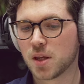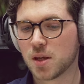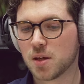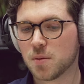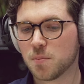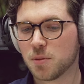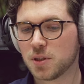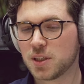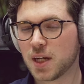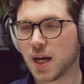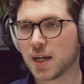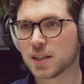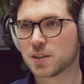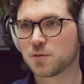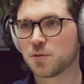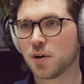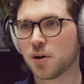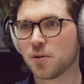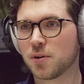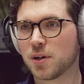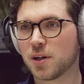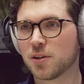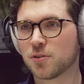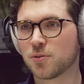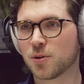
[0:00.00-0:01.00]
But it's
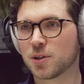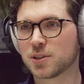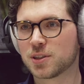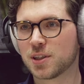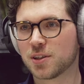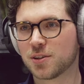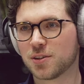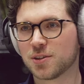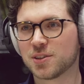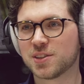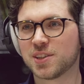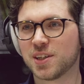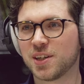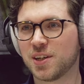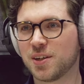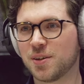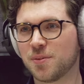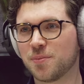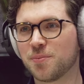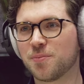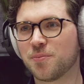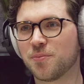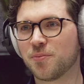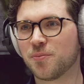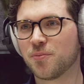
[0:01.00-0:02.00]
very interesting to
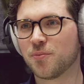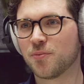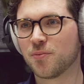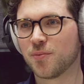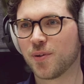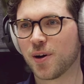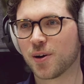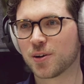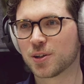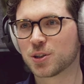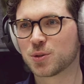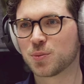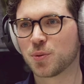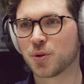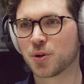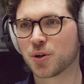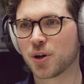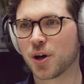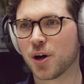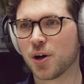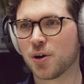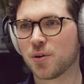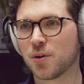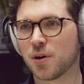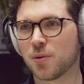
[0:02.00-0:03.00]
see where this will
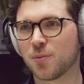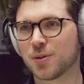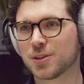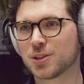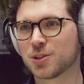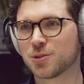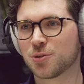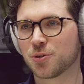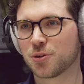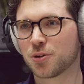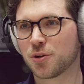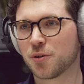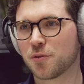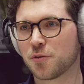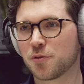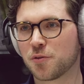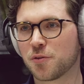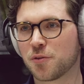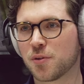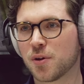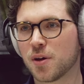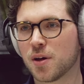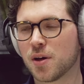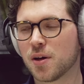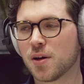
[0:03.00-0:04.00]
go and what sort of
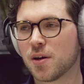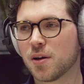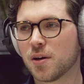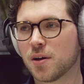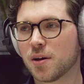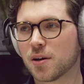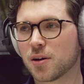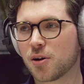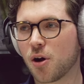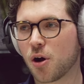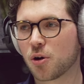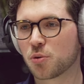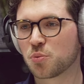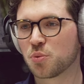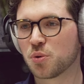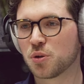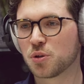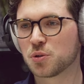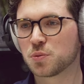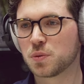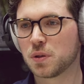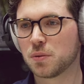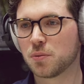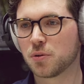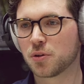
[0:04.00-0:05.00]

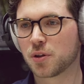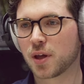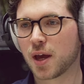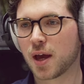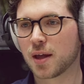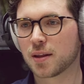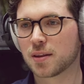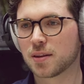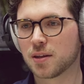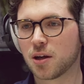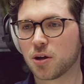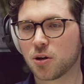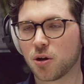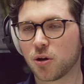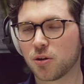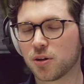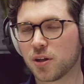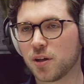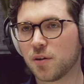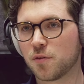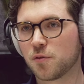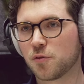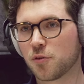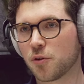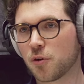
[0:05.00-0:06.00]
guardrails we will get, not
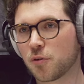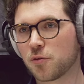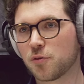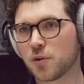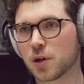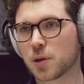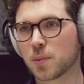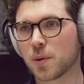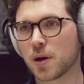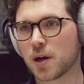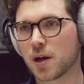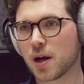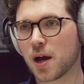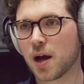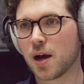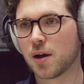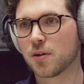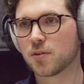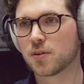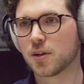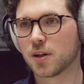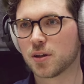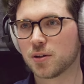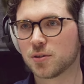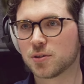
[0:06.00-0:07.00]
only for figuring
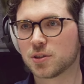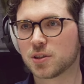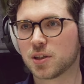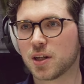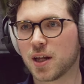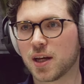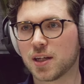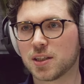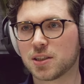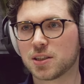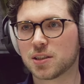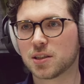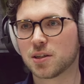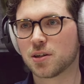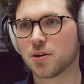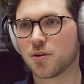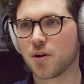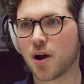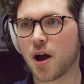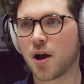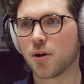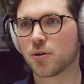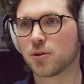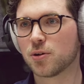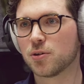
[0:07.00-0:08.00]
out hallucination or
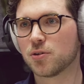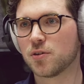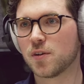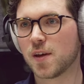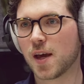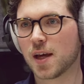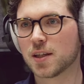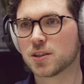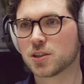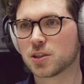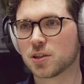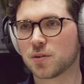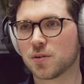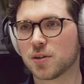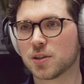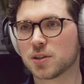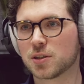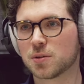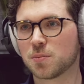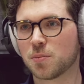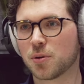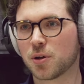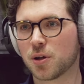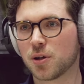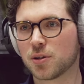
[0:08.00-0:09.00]
how good the answer is,
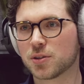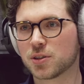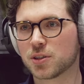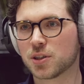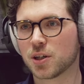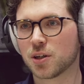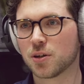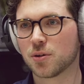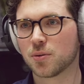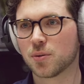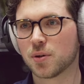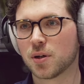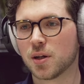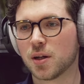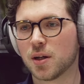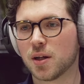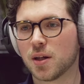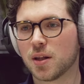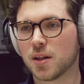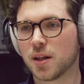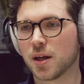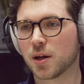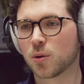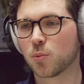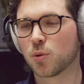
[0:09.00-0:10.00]
but also
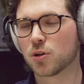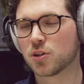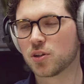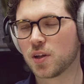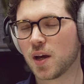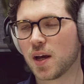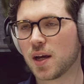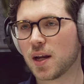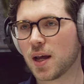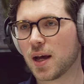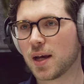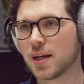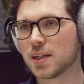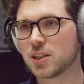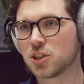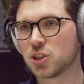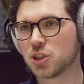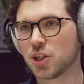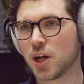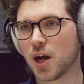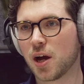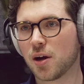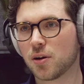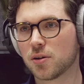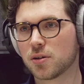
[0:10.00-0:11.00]
like what data is
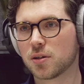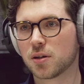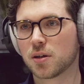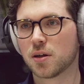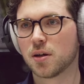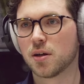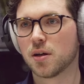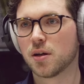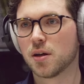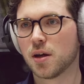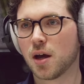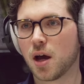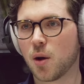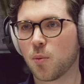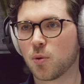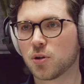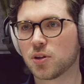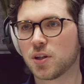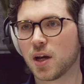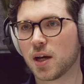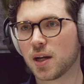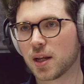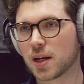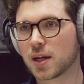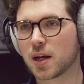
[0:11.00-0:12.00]
shared and what
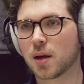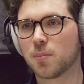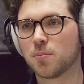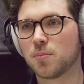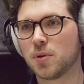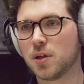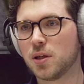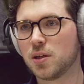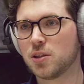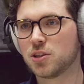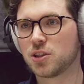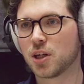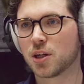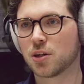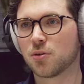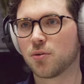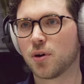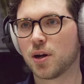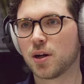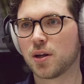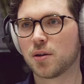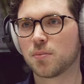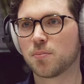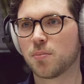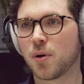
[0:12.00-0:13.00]
data can be
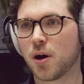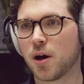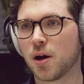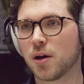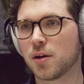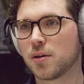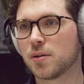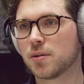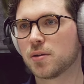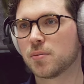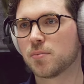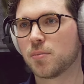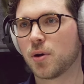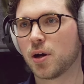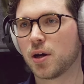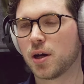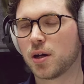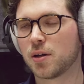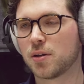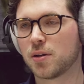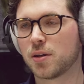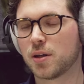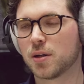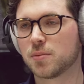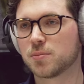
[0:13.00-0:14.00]
generated by
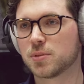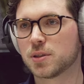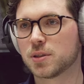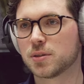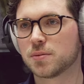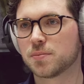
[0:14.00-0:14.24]
LLMs.